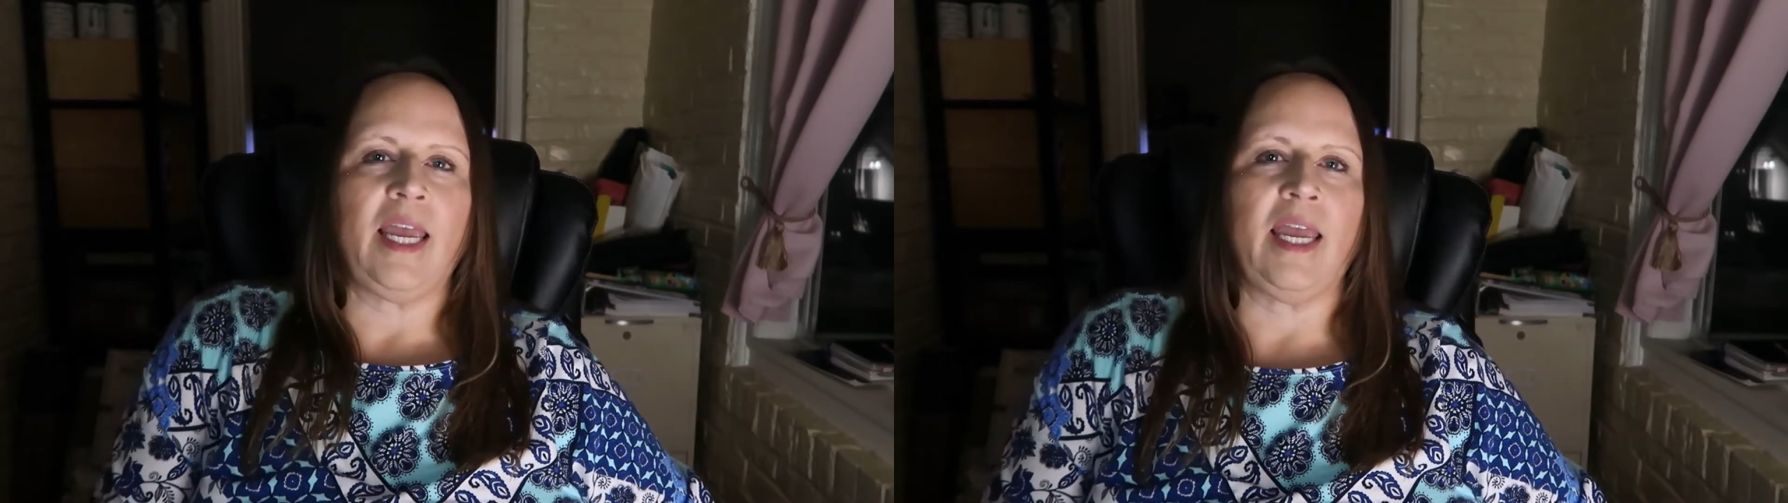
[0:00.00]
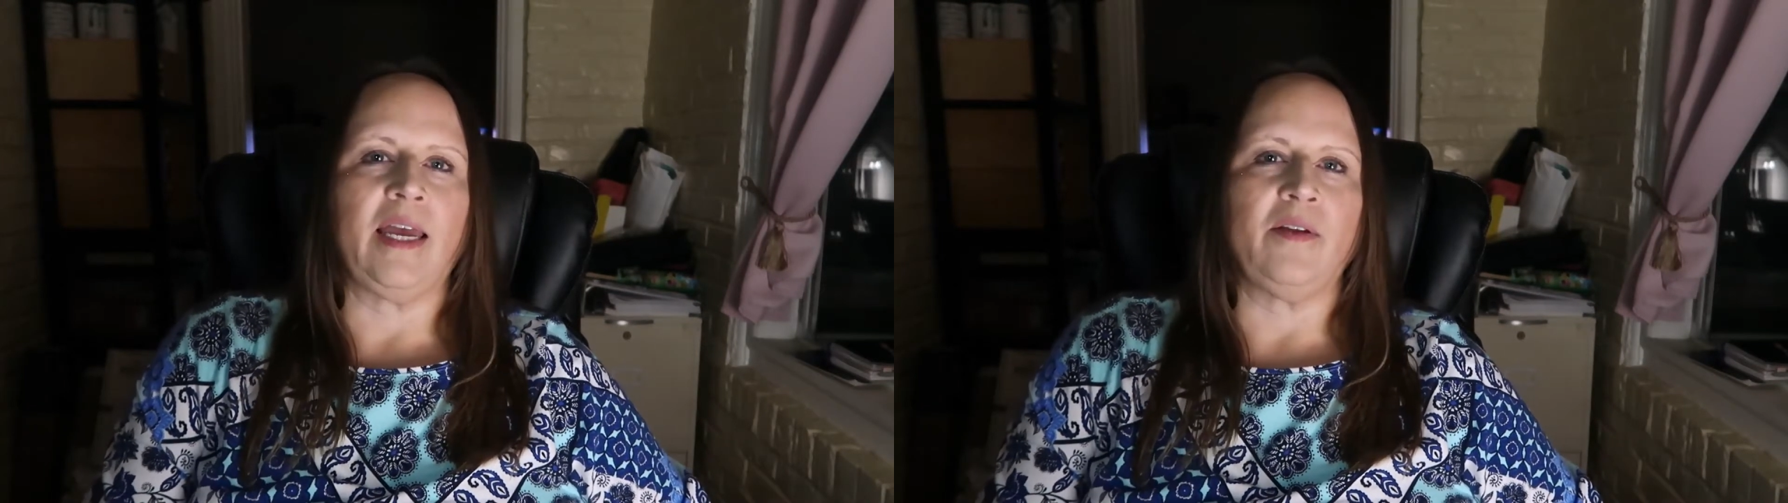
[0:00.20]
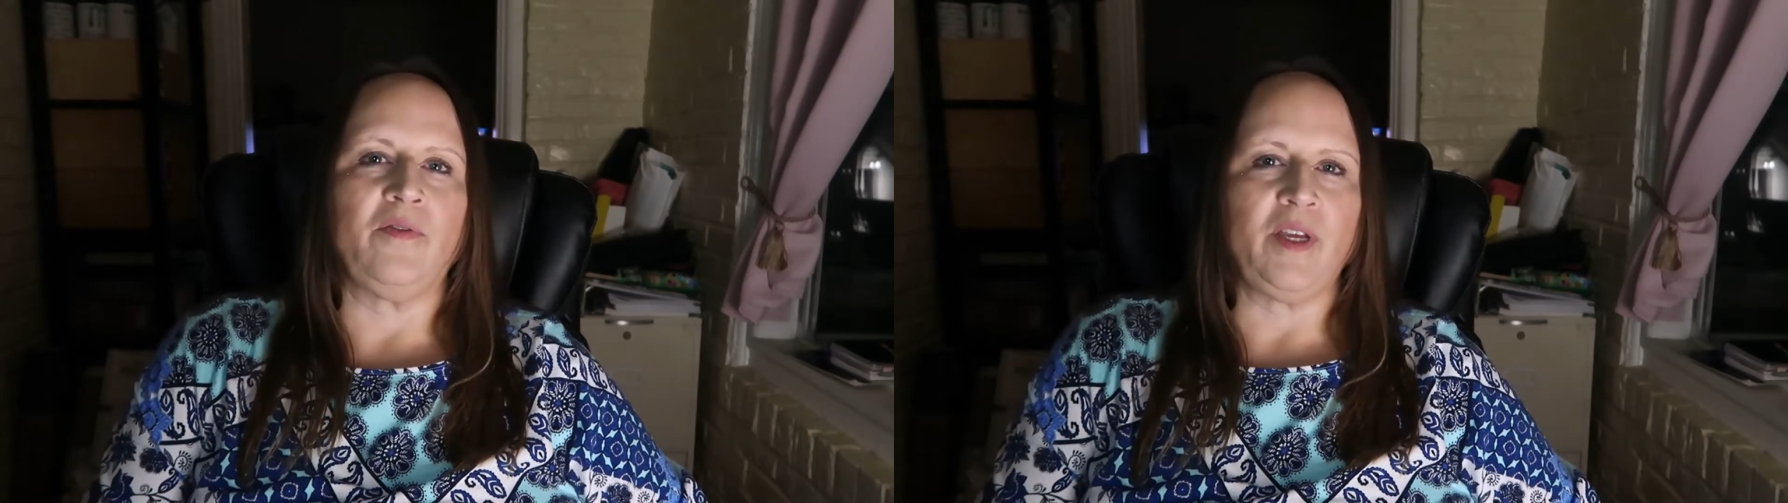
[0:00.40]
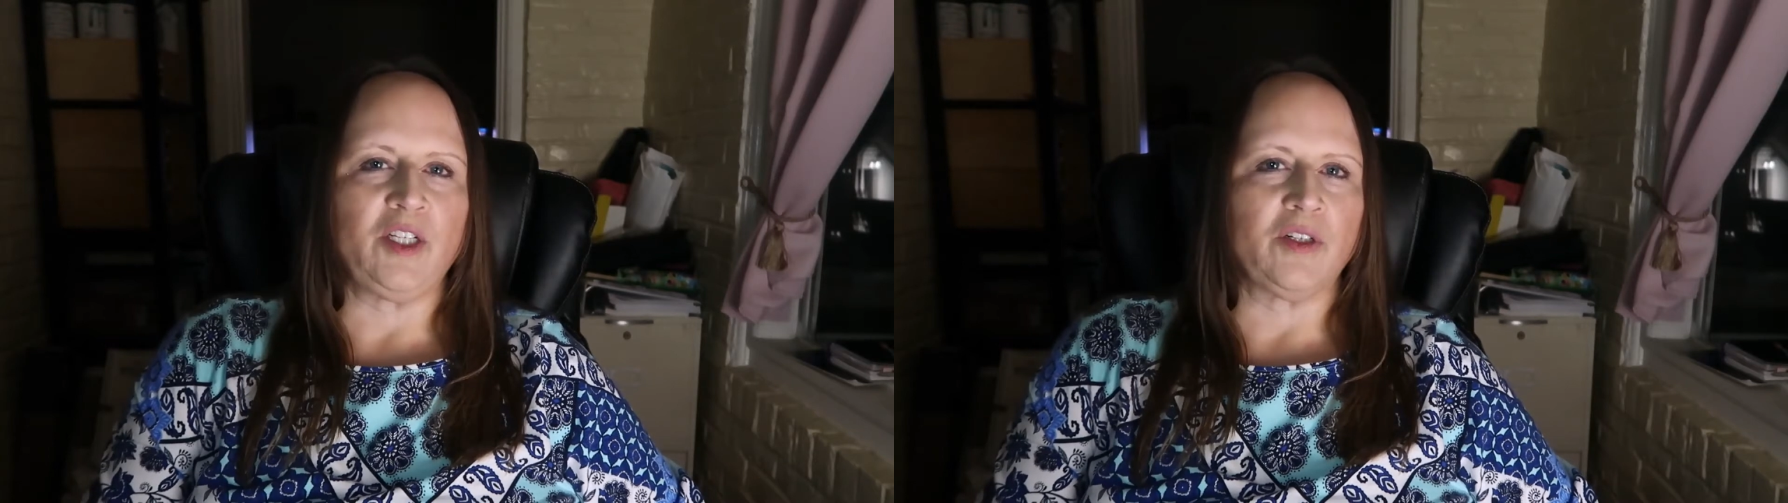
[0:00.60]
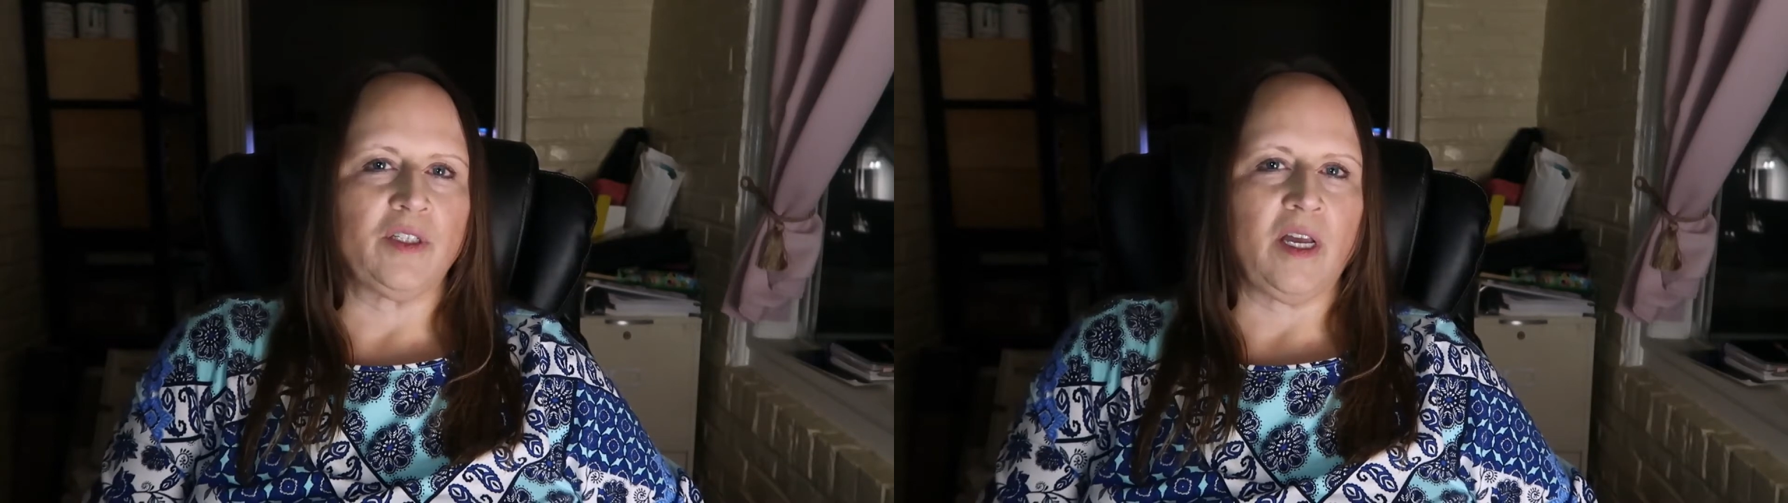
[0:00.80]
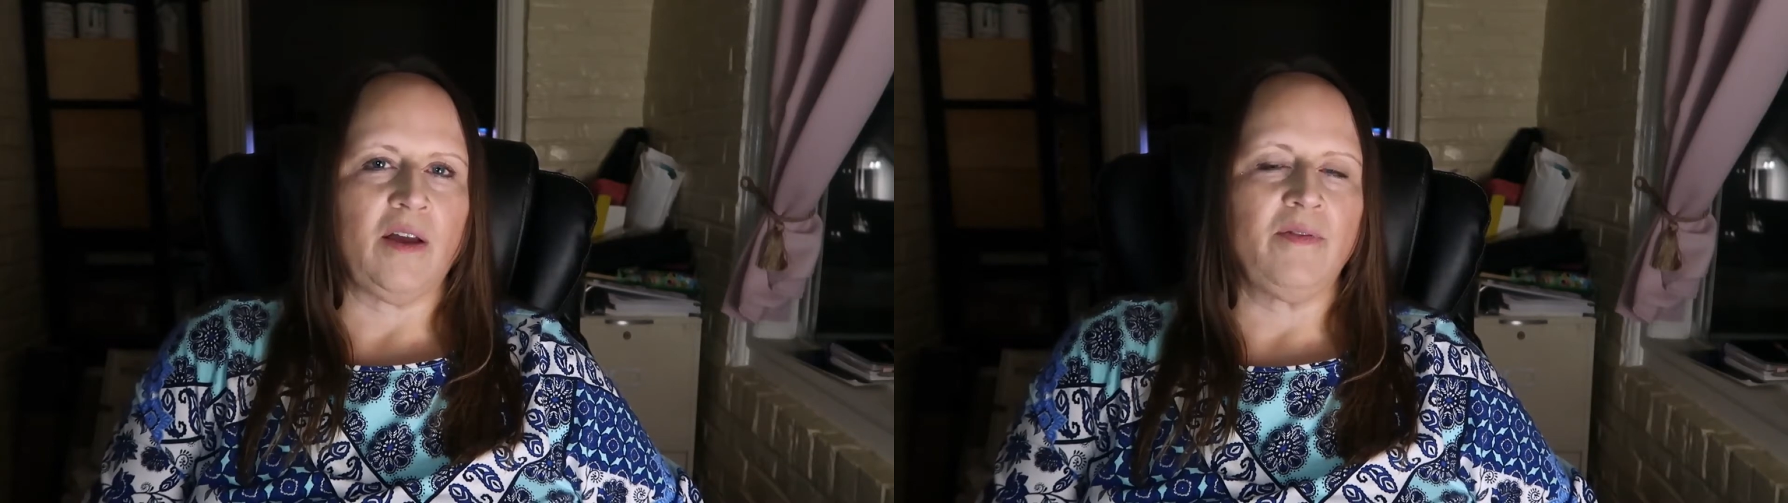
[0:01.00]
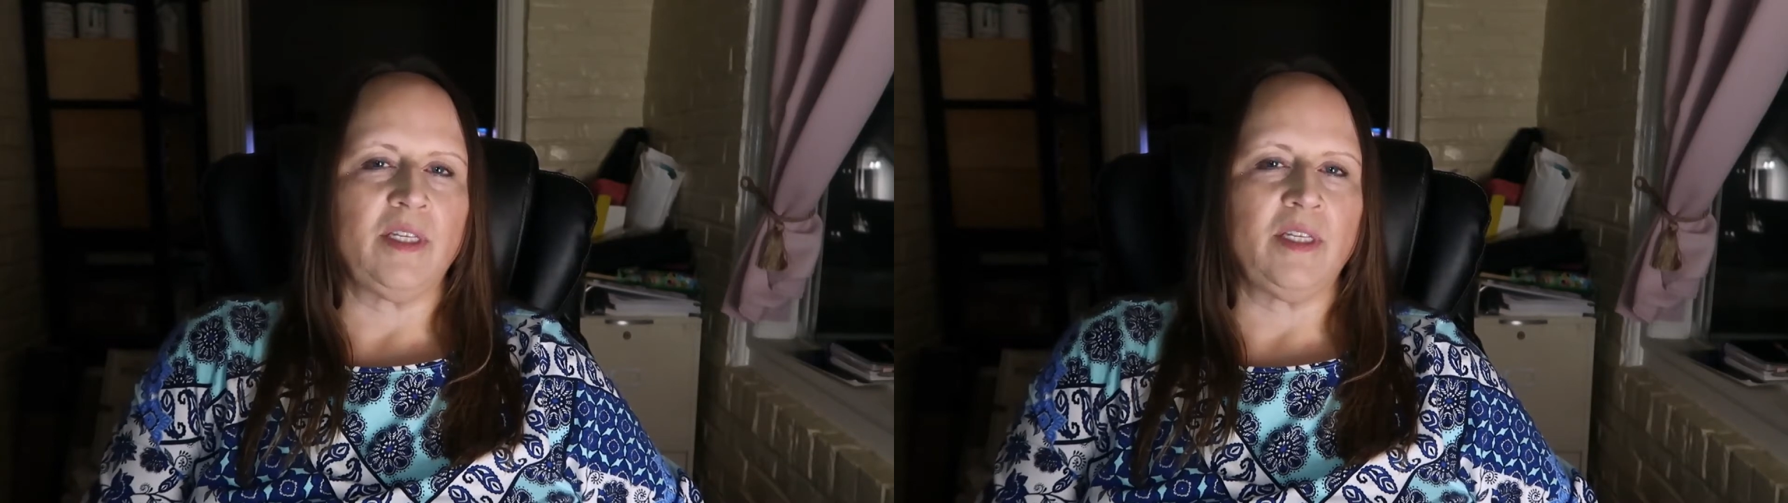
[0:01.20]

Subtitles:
and features of